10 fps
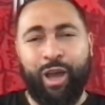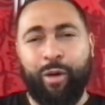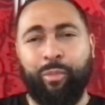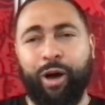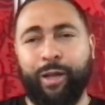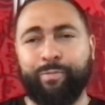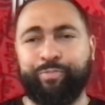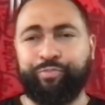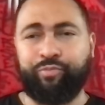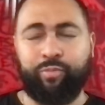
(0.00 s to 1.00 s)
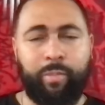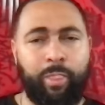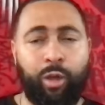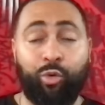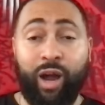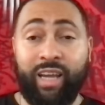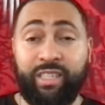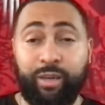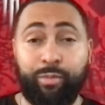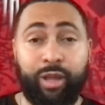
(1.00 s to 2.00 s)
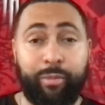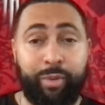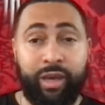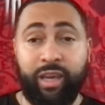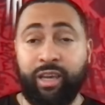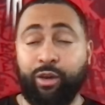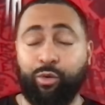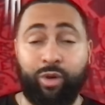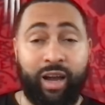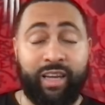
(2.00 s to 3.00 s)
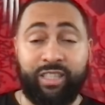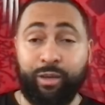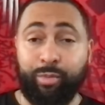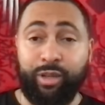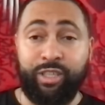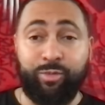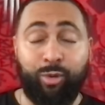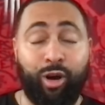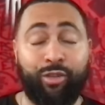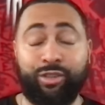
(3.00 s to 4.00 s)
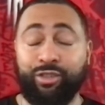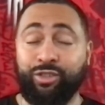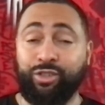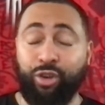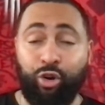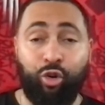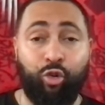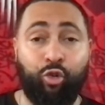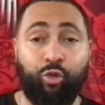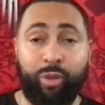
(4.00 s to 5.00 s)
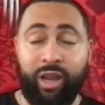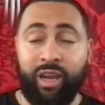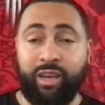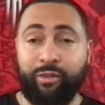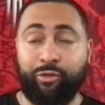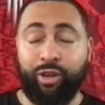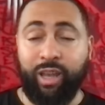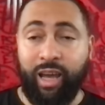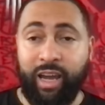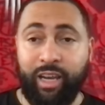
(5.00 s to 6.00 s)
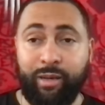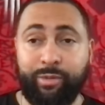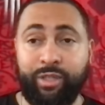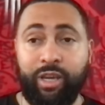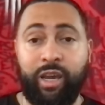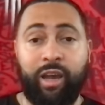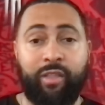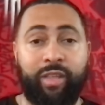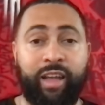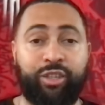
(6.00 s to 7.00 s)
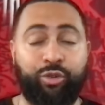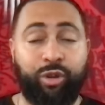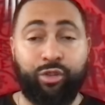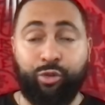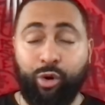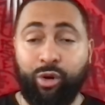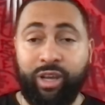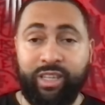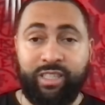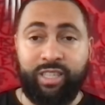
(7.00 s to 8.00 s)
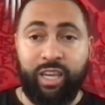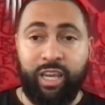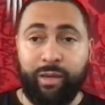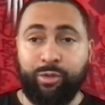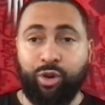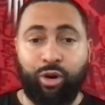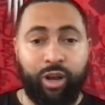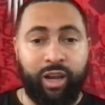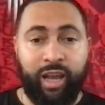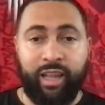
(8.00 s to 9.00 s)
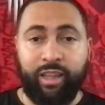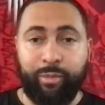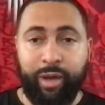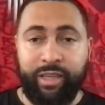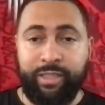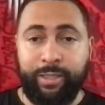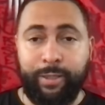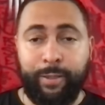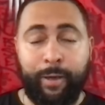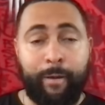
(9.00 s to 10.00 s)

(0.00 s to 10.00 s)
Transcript: But Rockets can play big. Rockets can play small. There's so many different lineups that you can throw against teams on a nightly basis.